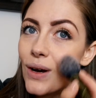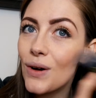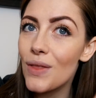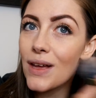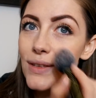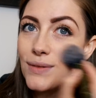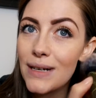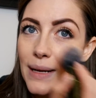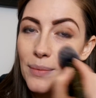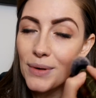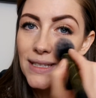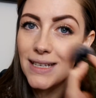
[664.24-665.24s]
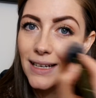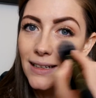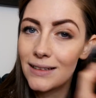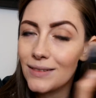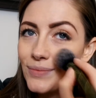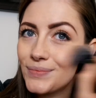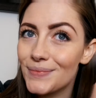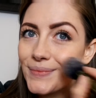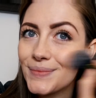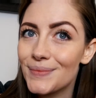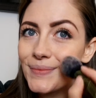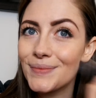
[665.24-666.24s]
Oh, that's really pretty.
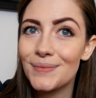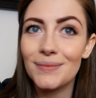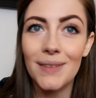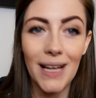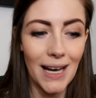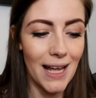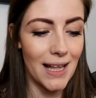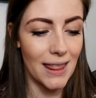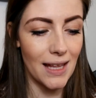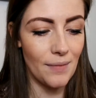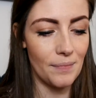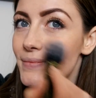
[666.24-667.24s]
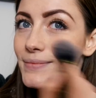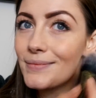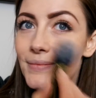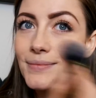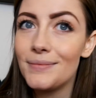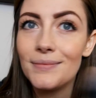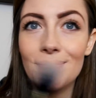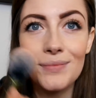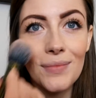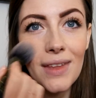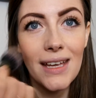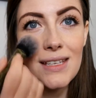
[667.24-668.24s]
I like that.
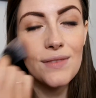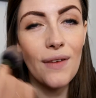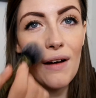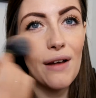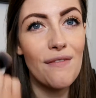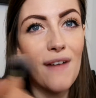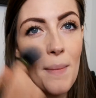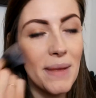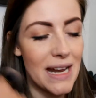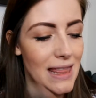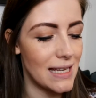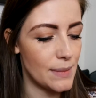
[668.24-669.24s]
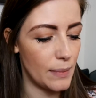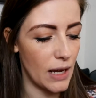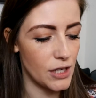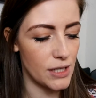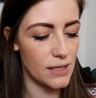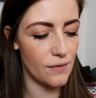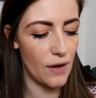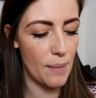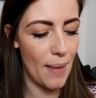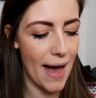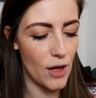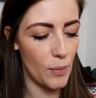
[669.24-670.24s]
It's very feminine, this blush. It's a very
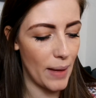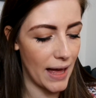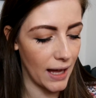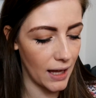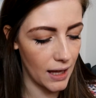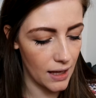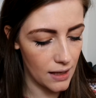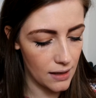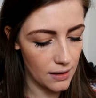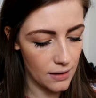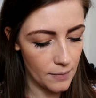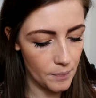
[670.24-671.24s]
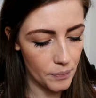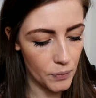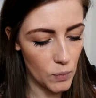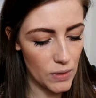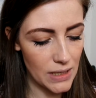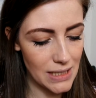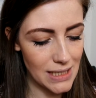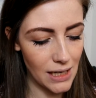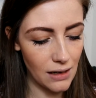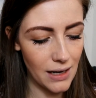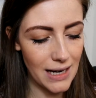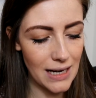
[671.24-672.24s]
pale pink with a
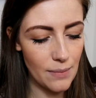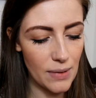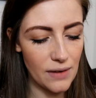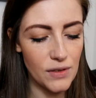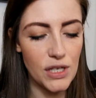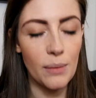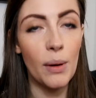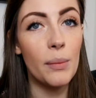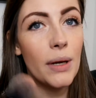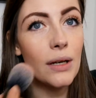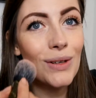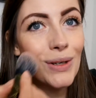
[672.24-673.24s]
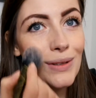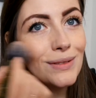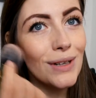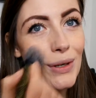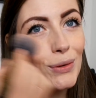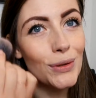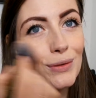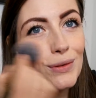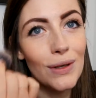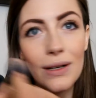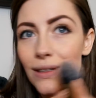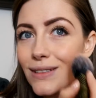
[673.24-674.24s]
tiny bit of shimmer, but not an
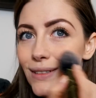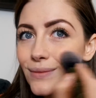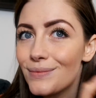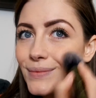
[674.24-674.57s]
awful lot.